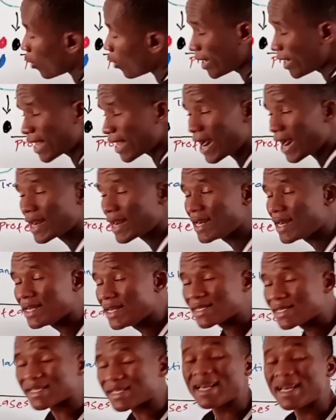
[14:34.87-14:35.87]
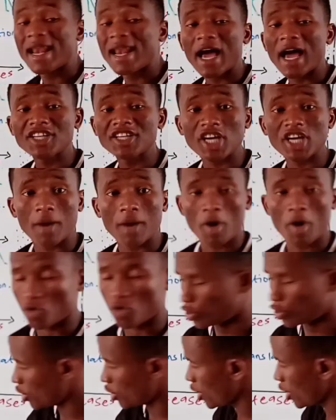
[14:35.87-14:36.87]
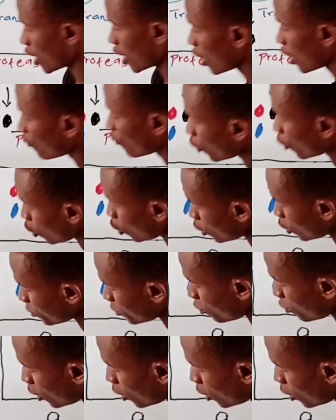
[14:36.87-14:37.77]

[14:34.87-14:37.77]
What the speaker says: when they are released in large amount, can follow the